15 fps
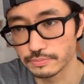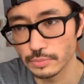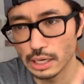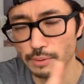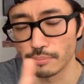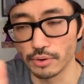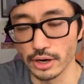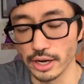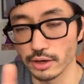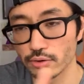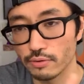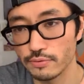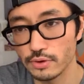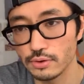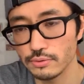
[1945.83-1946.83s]
a brand
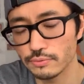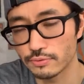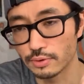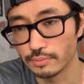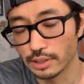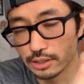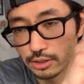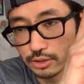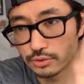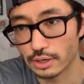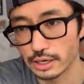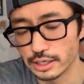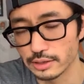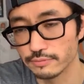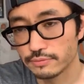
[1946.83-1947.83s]
review from like the
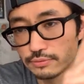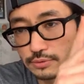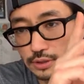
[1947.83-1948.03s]
Triumph,